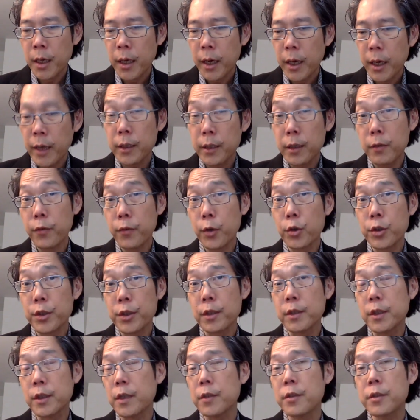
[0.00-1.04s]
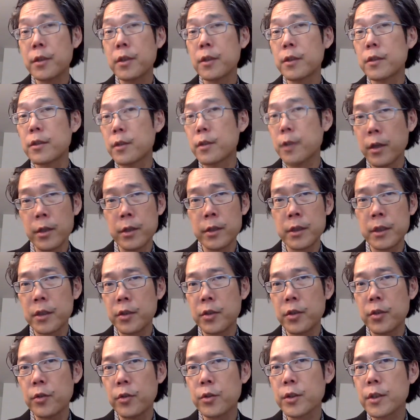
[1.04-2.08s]
any of your suggestions on
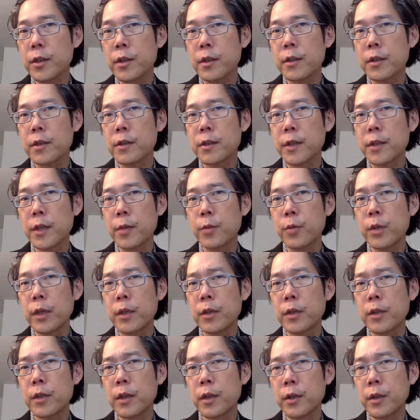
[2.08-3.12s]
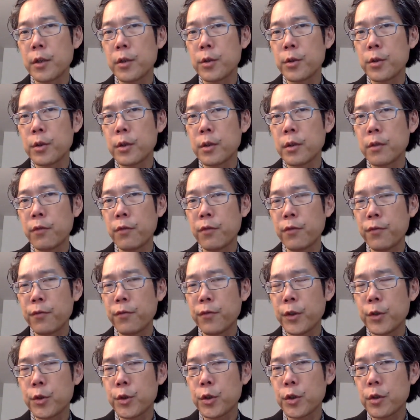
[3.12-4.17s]
additional studies that we could include in
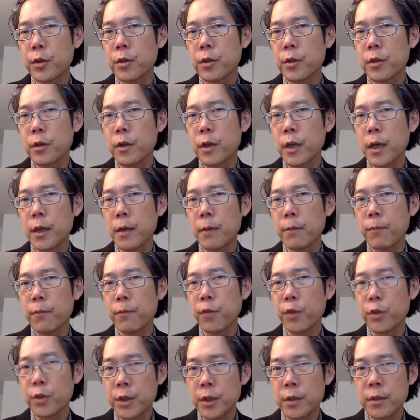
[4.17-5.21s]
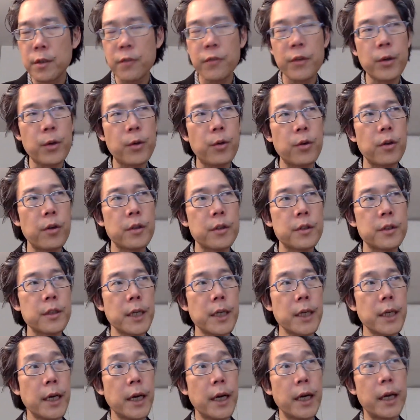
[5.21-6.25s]
future versions of the course,
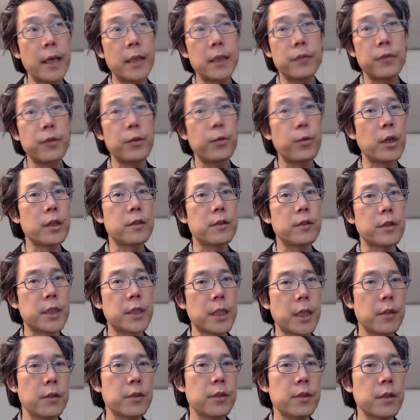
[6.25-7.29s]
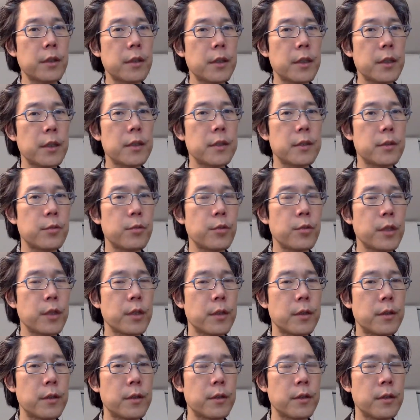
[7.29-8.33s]
and if you want to share studies
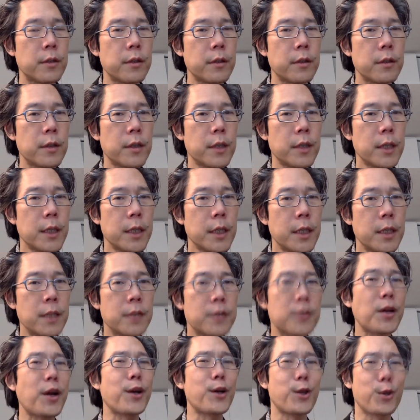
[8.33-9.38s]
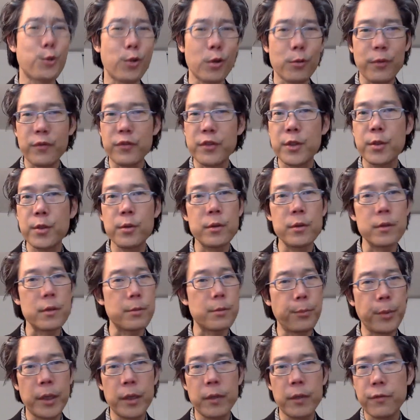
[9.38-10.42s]
with the entire group of students,
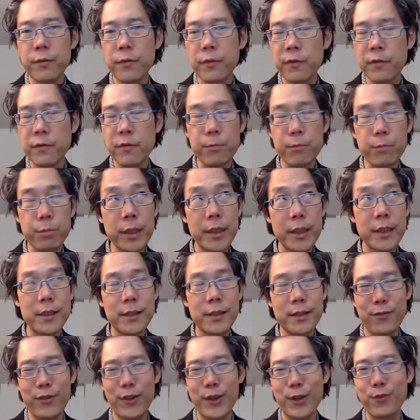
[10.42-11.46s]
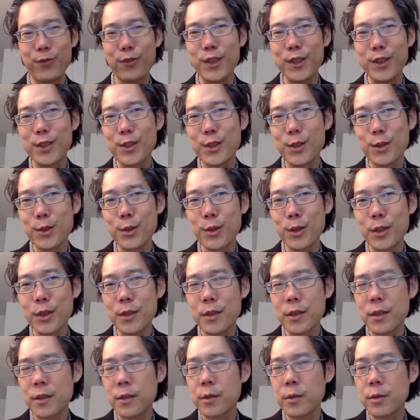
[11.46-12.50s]
please feel free to
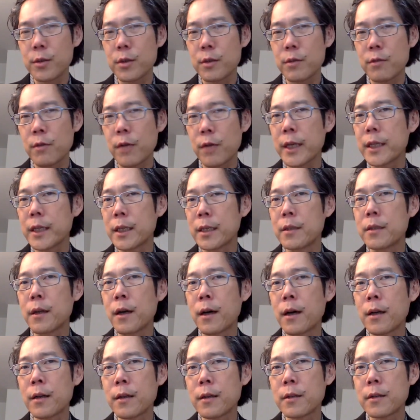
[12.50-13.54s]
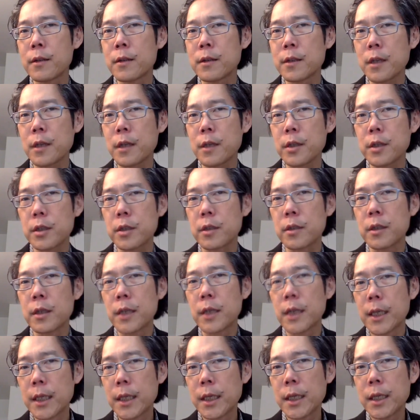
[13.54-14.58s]
continue to write in on the discussion
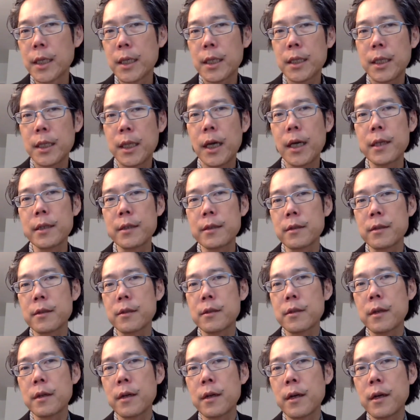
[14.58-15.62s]
lines,